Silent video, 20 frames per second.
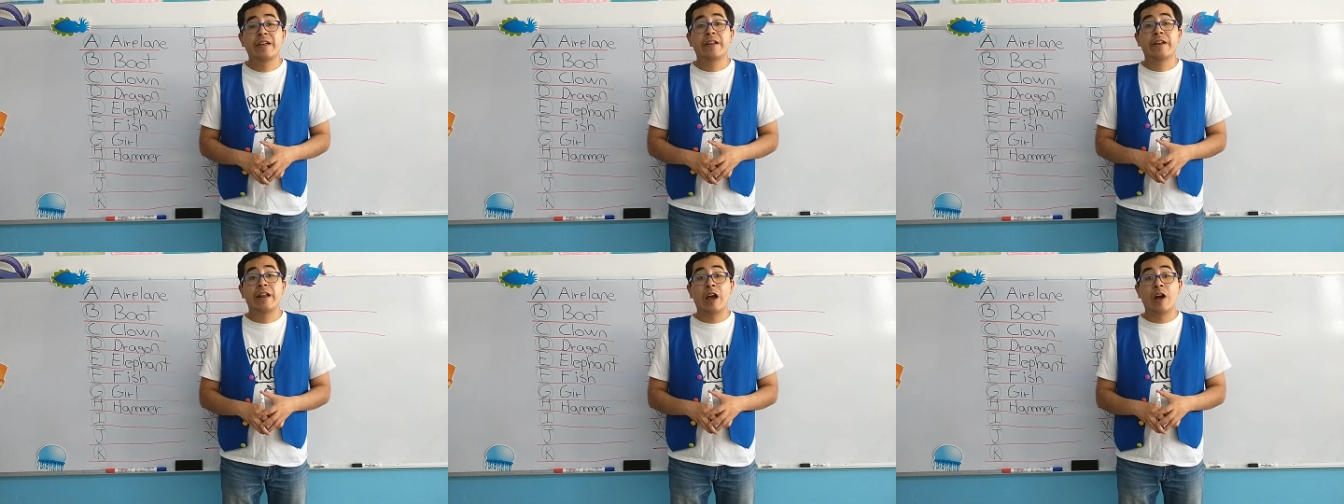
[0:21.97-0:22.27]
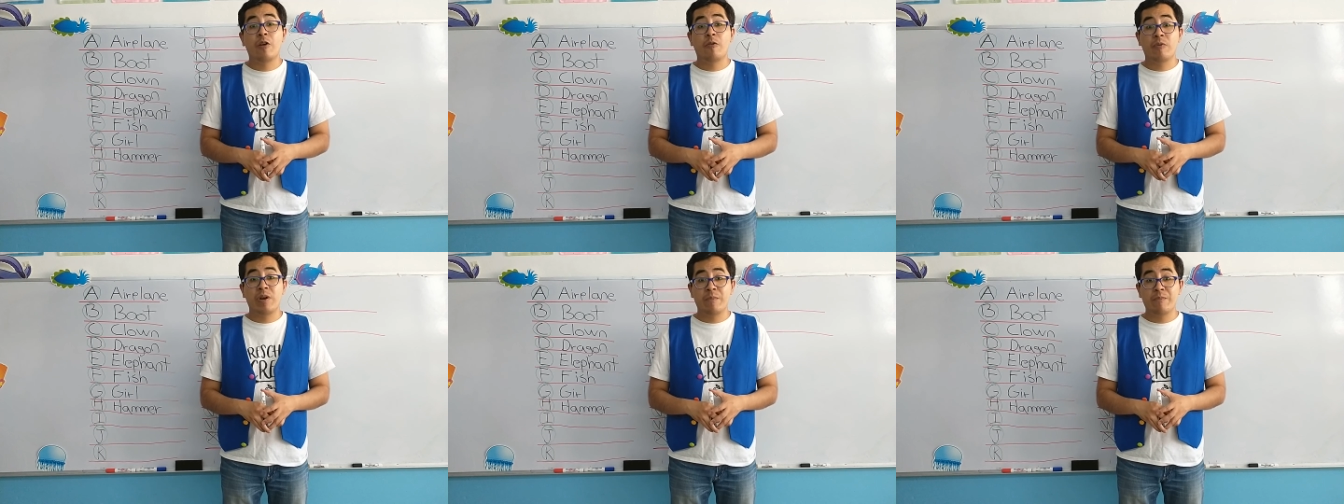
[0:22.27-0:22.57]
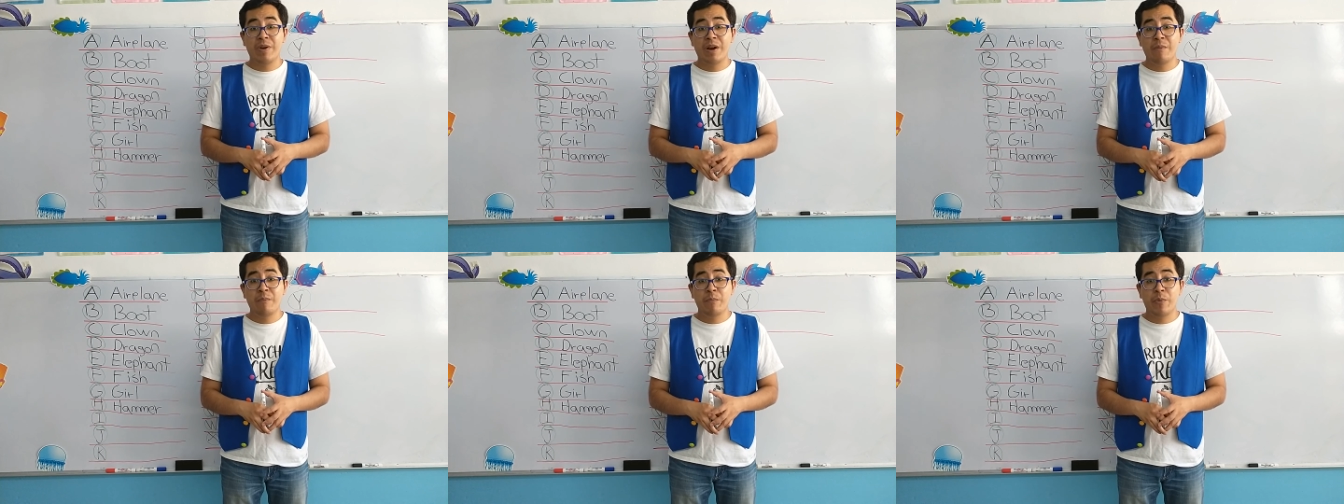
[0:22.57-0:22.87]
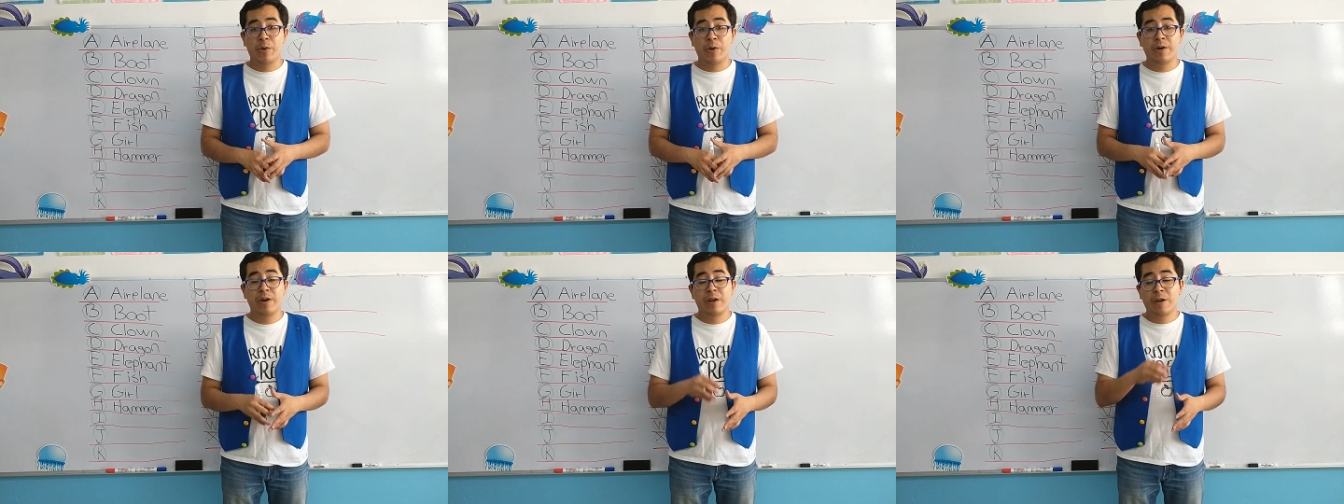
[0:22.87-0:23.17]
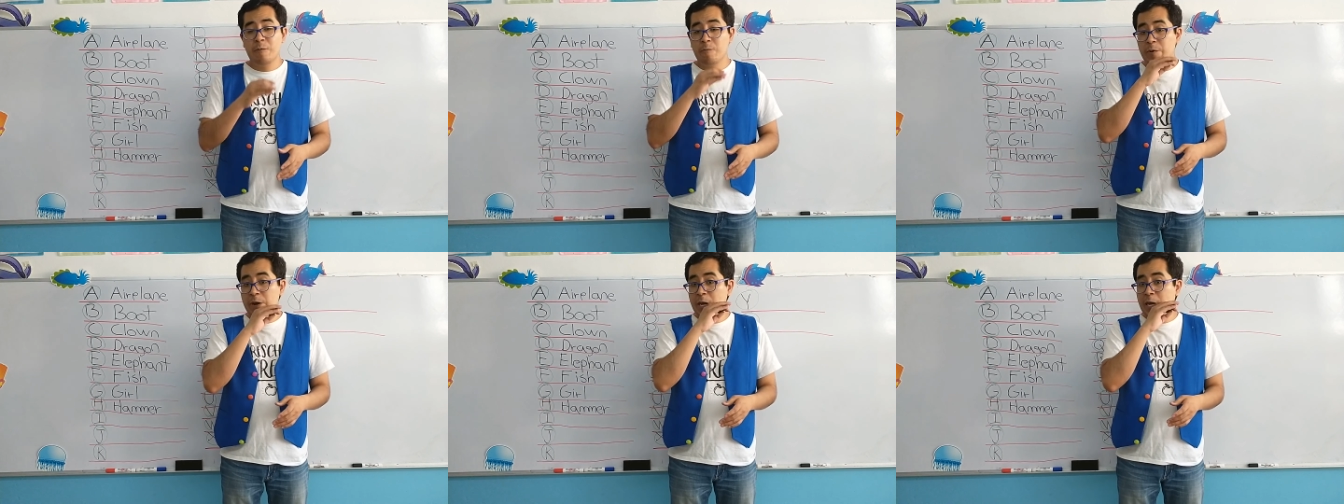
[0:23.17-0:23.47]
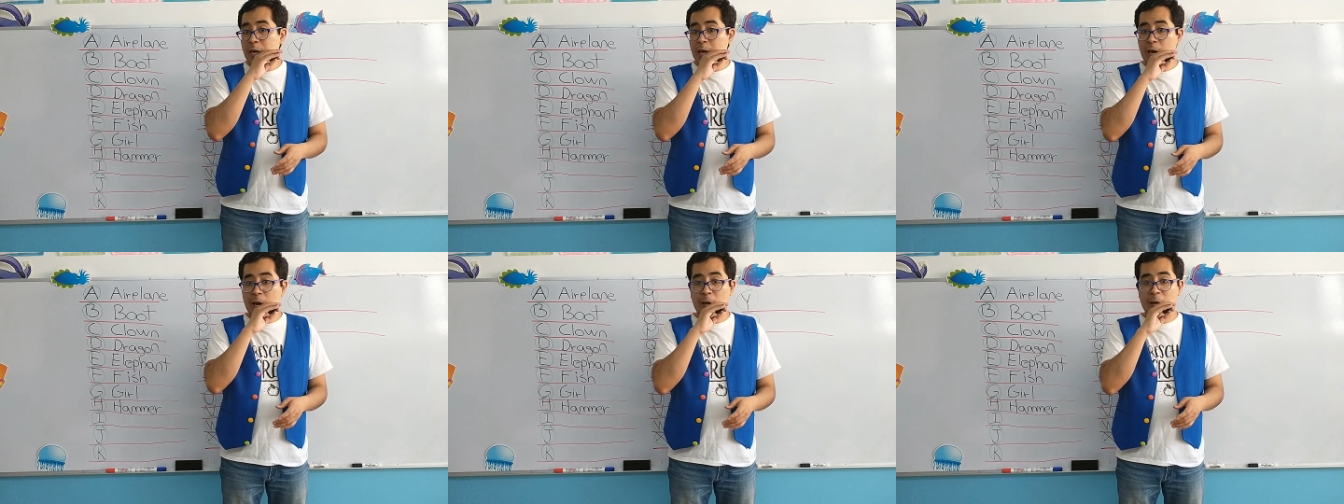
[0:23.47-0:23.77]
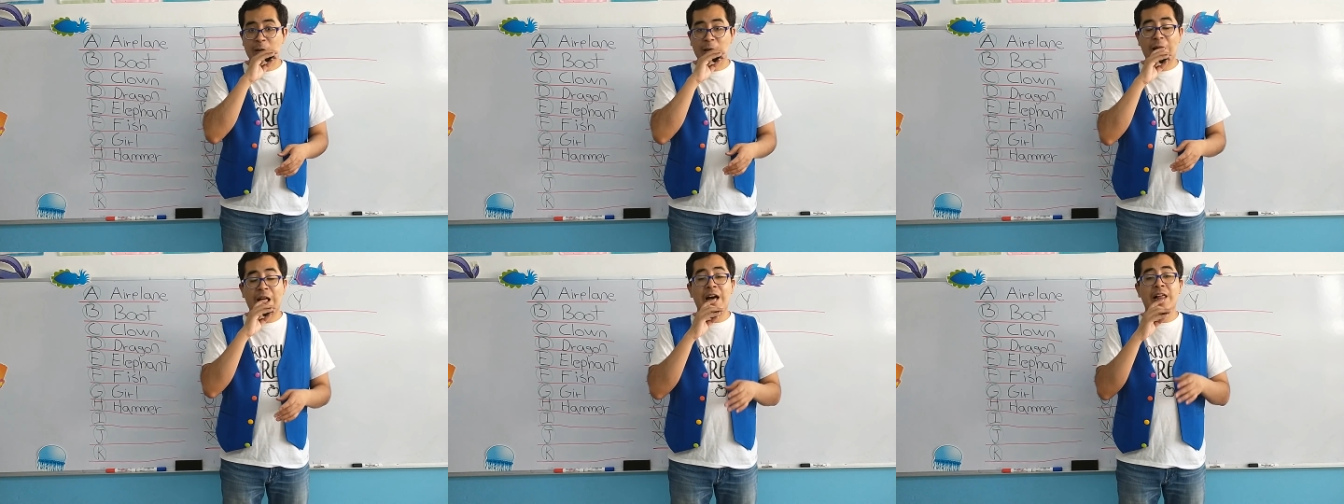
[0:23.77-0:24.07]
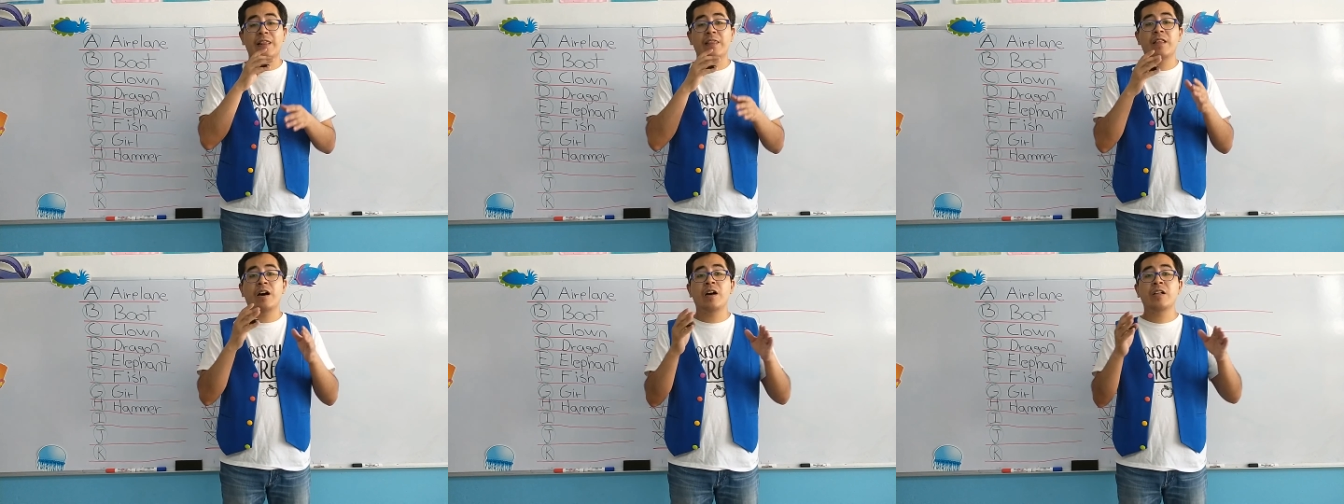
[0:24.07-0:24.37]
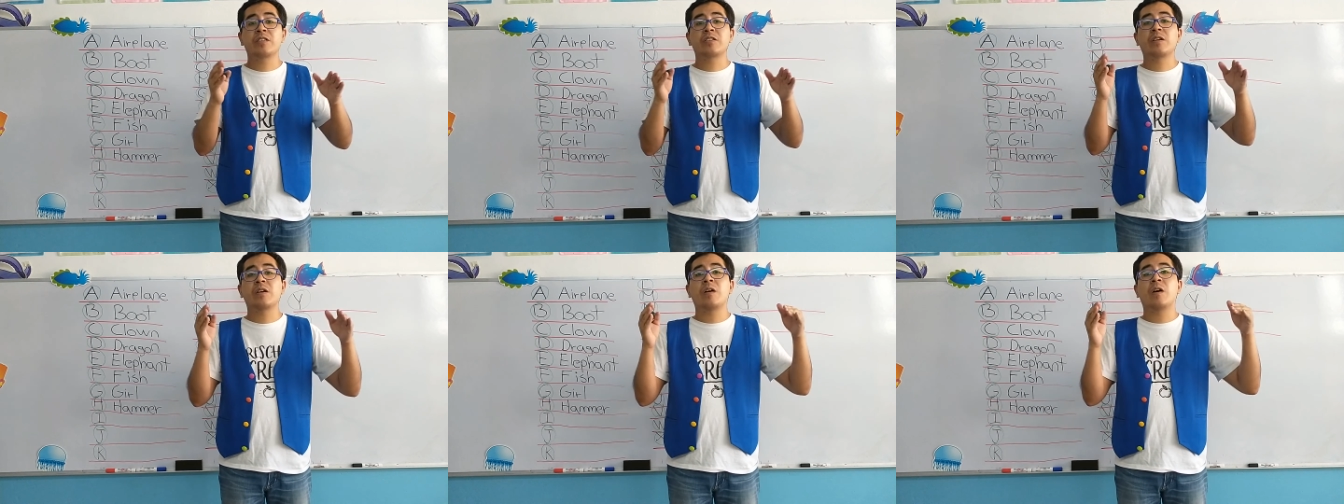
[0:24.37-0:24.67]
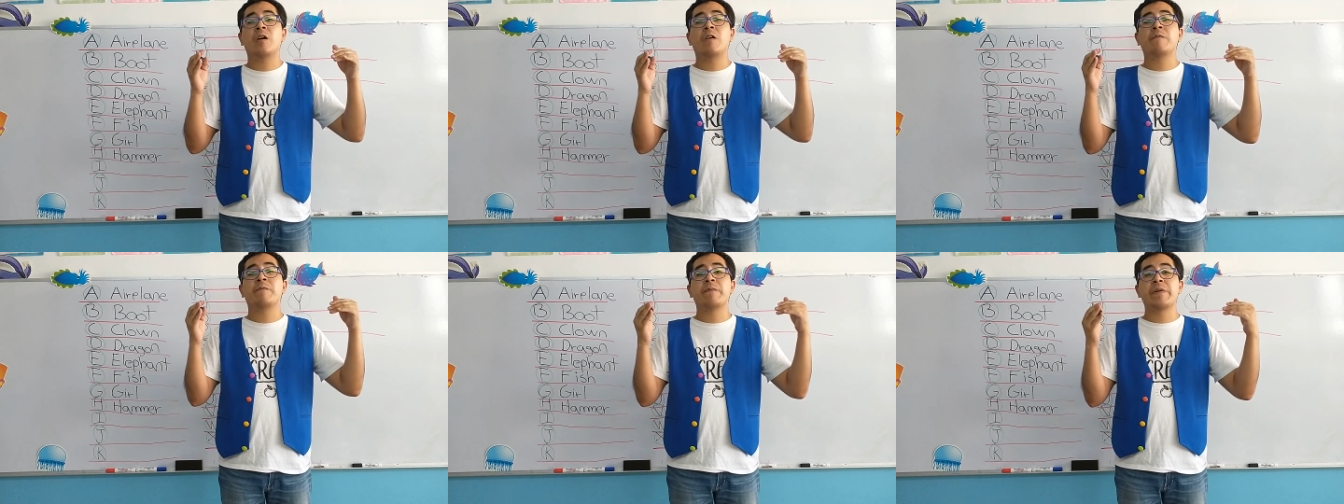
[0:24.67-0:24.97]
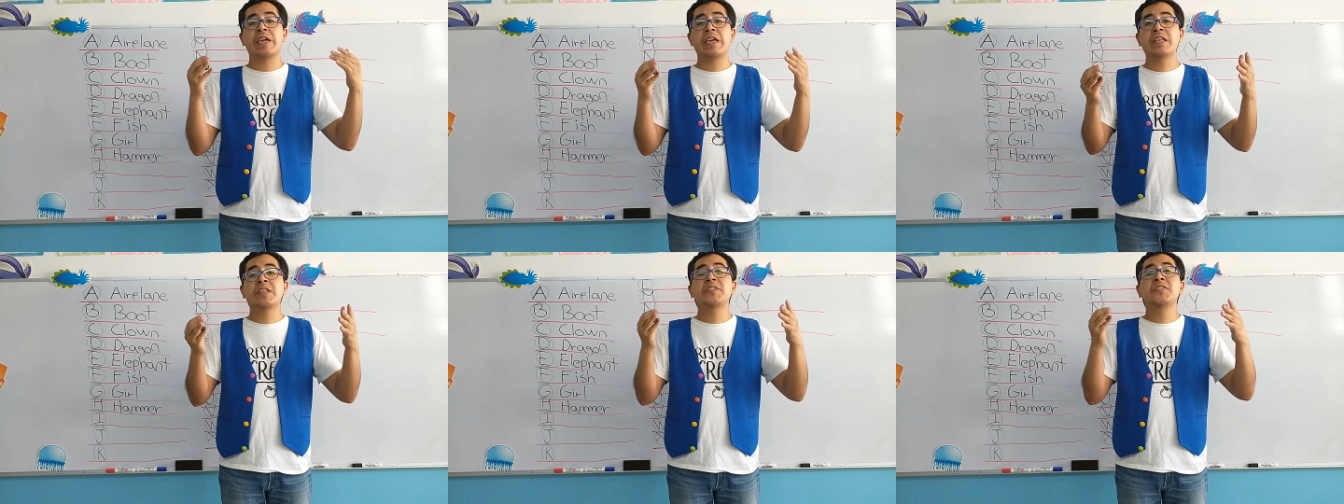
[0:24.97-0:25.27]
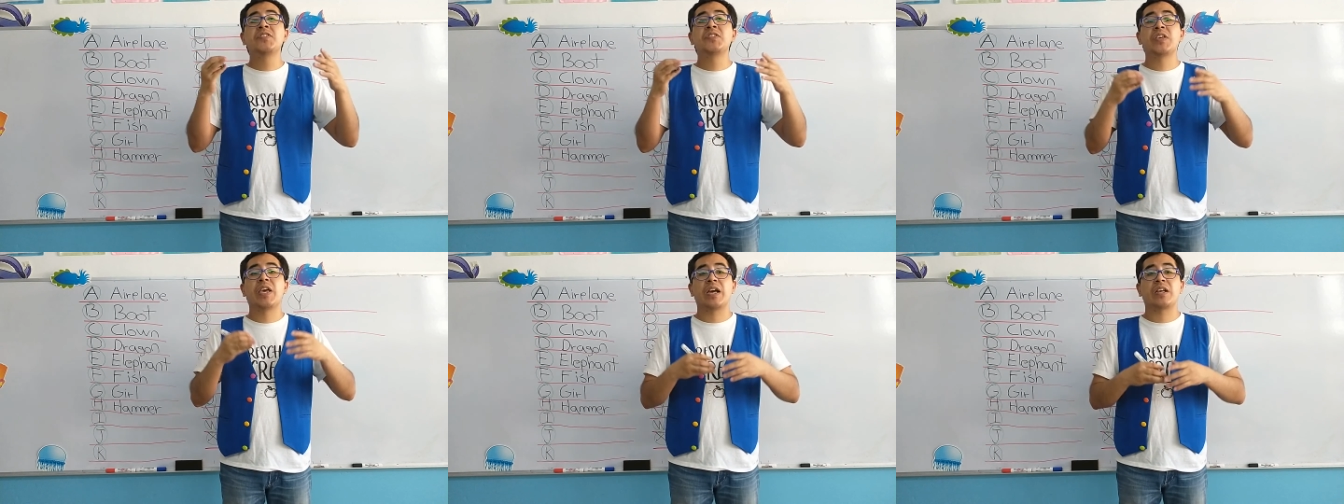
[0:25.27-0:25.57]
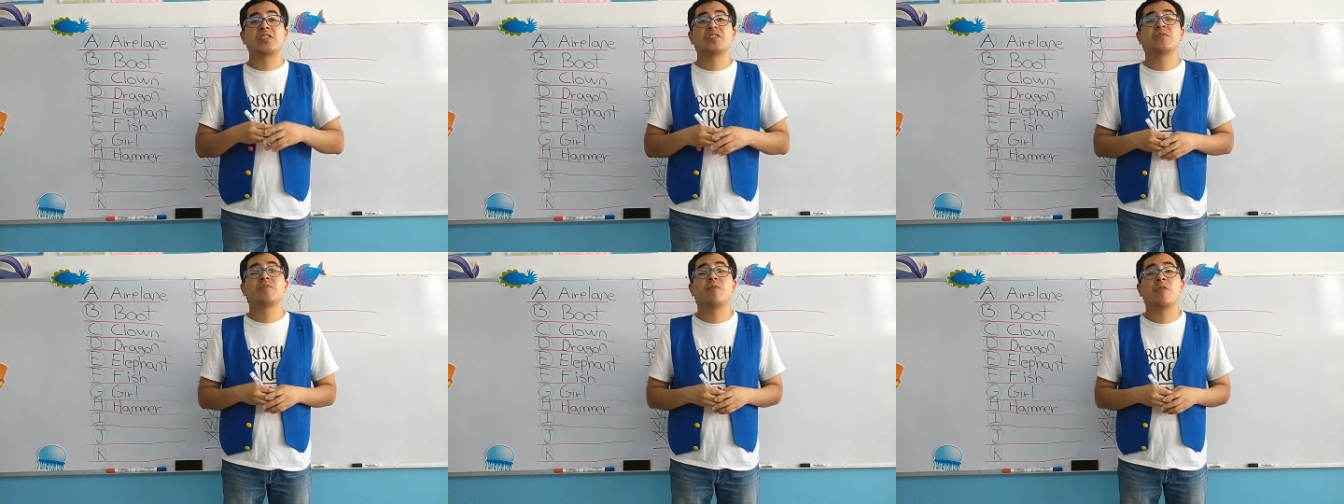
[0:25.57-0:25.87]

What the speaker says: Now remember, we had a lot of insects.